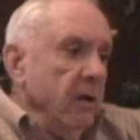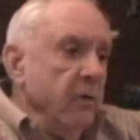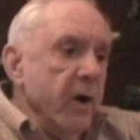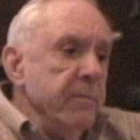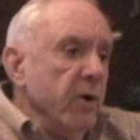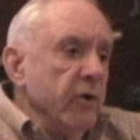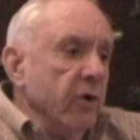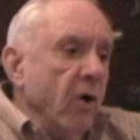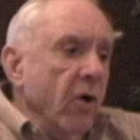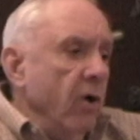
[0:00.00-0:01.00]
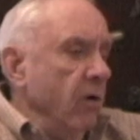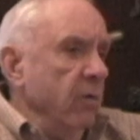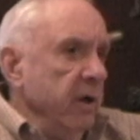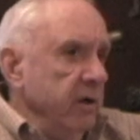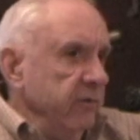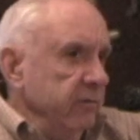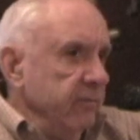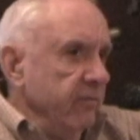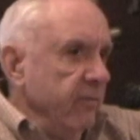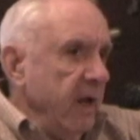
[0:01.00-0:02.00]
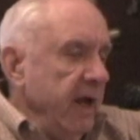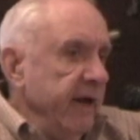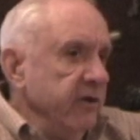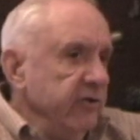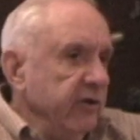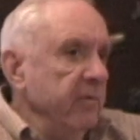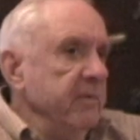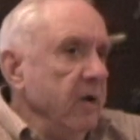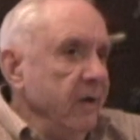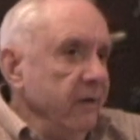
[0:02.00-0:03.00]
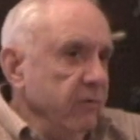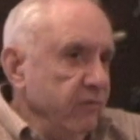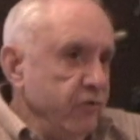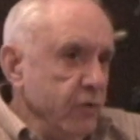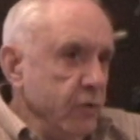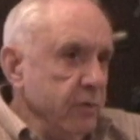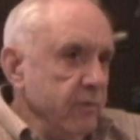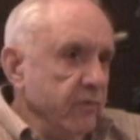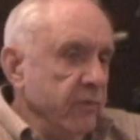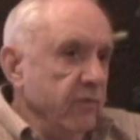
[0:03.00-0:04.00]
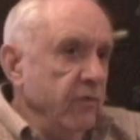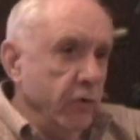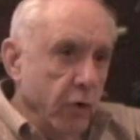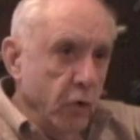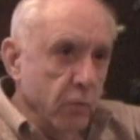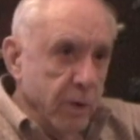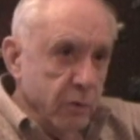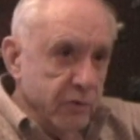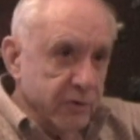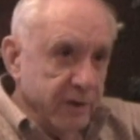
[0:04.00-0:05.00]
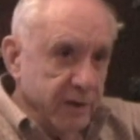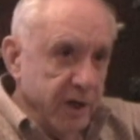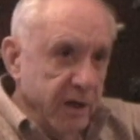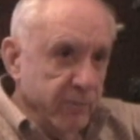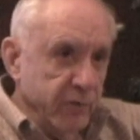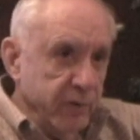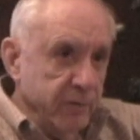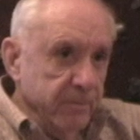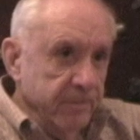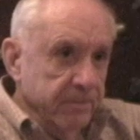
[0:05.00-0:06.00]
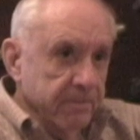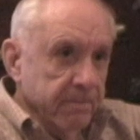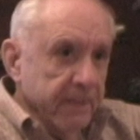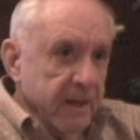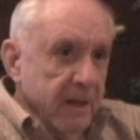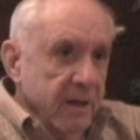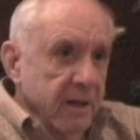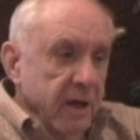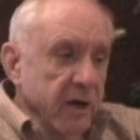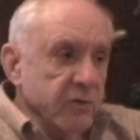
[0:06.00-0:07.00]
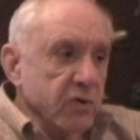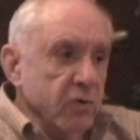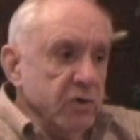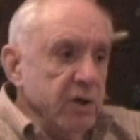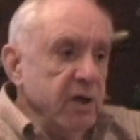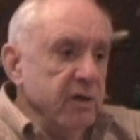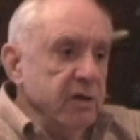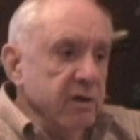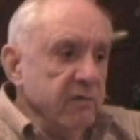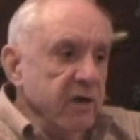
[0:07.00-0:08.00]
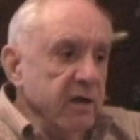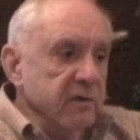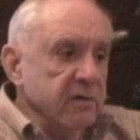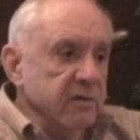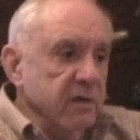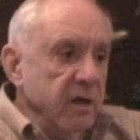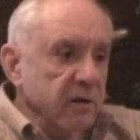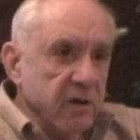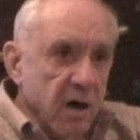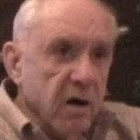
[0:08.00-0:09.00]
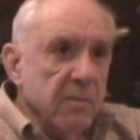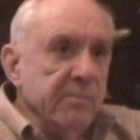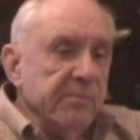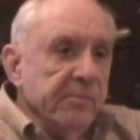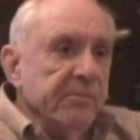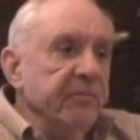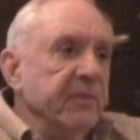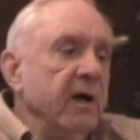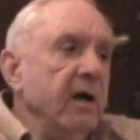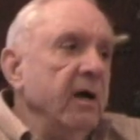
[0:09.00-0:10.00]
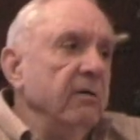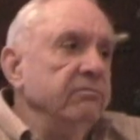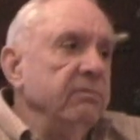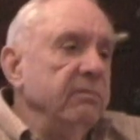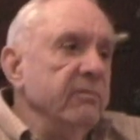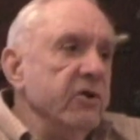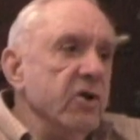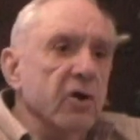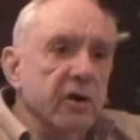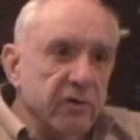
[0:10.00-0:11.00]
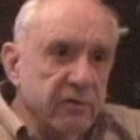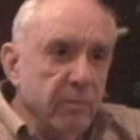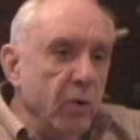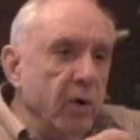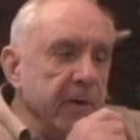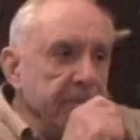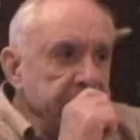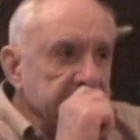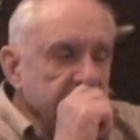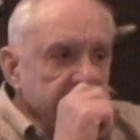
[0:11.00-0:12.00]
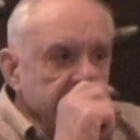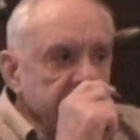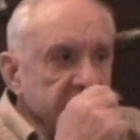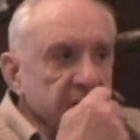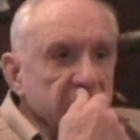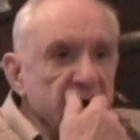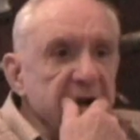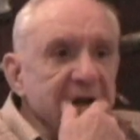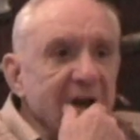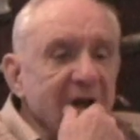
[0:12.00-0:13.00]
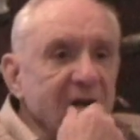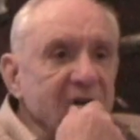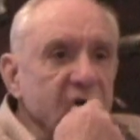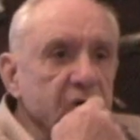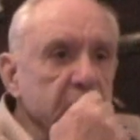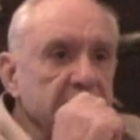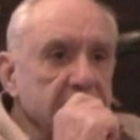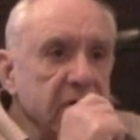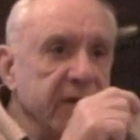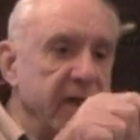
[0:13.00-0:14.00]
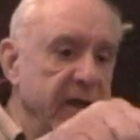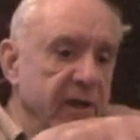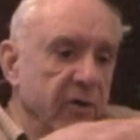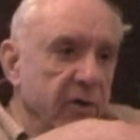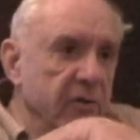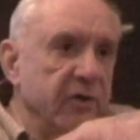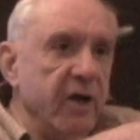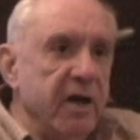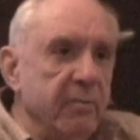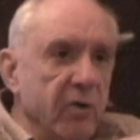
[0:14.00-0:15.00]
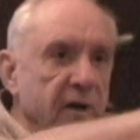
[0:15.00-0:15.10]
Grandmother always had some kind of food for the hobos that came through. And so she had convinced Tom, the youngest boy, and Granddad to build a little table